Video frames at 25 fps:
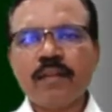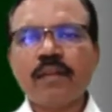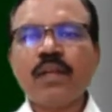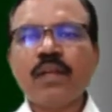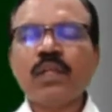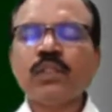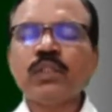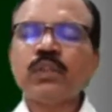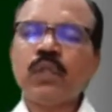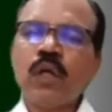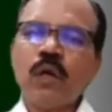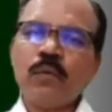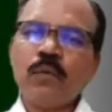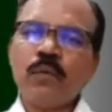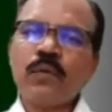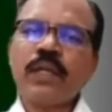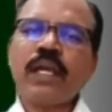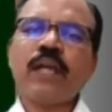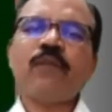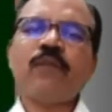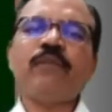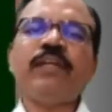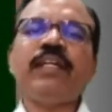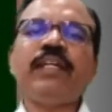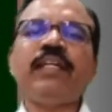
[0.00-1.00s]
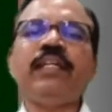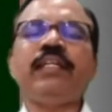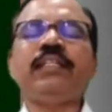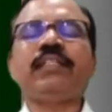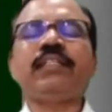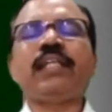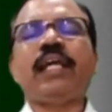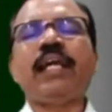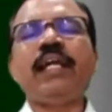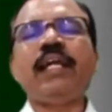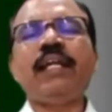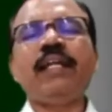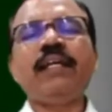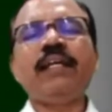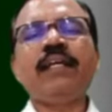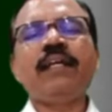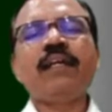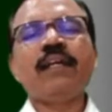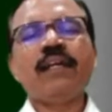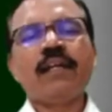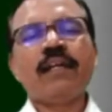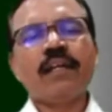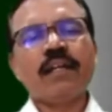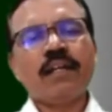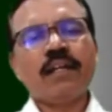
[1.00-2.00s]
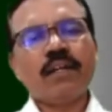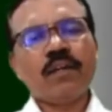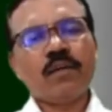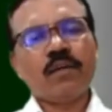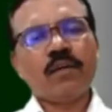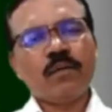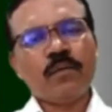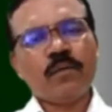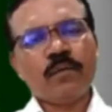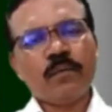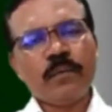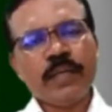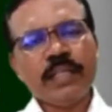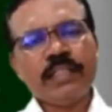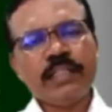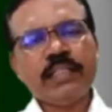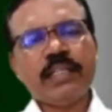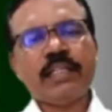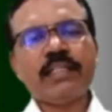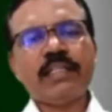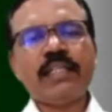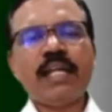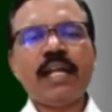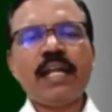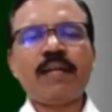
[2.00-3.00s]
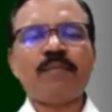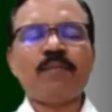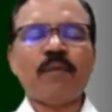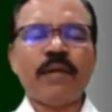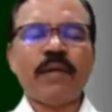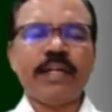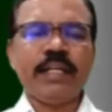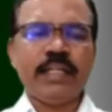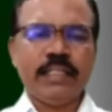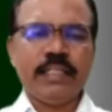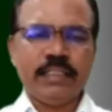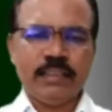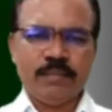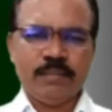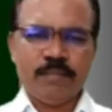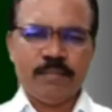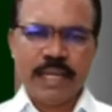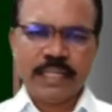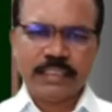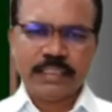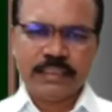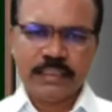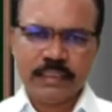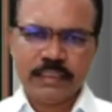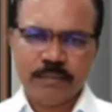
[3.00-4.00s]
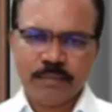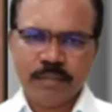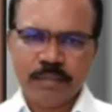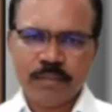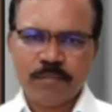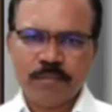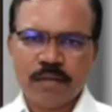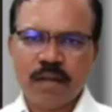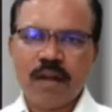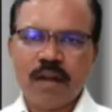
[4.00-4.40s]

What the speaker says: So how can we decide whether that point is maximum